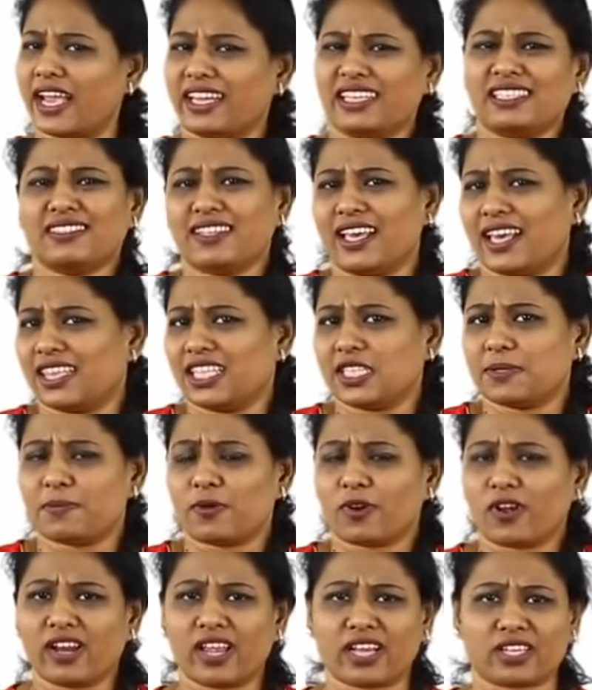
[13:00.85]
I didn't get this
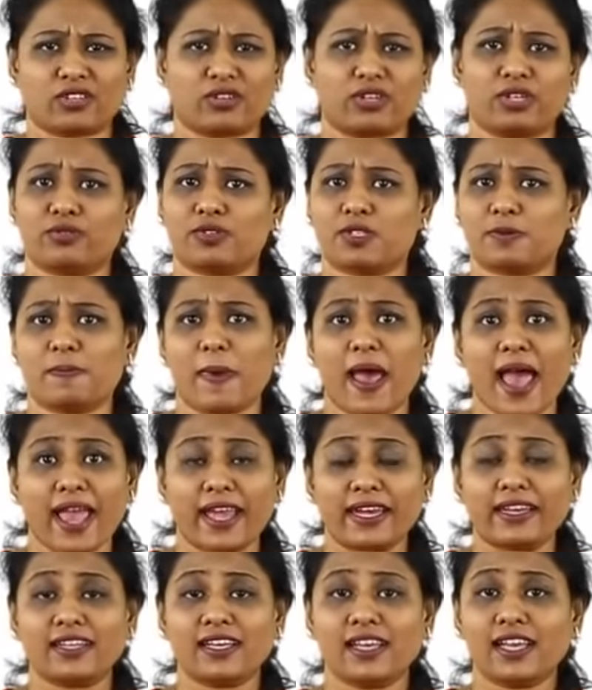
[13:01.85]
product or it was
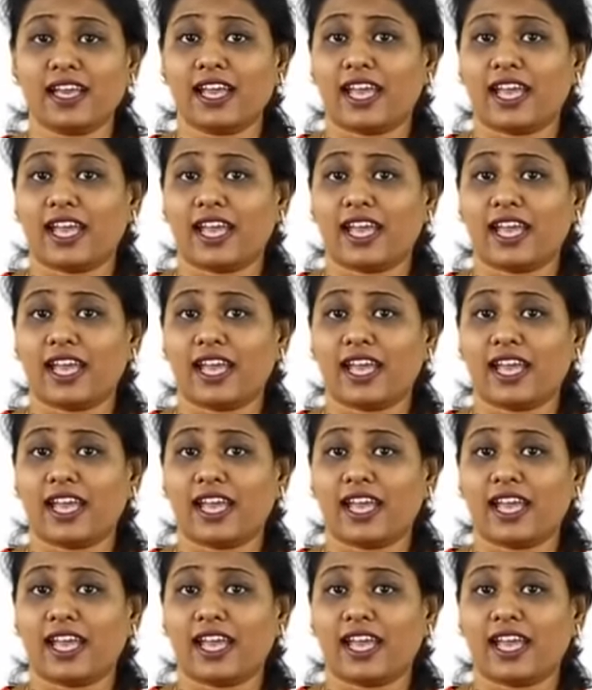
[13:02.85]
bad,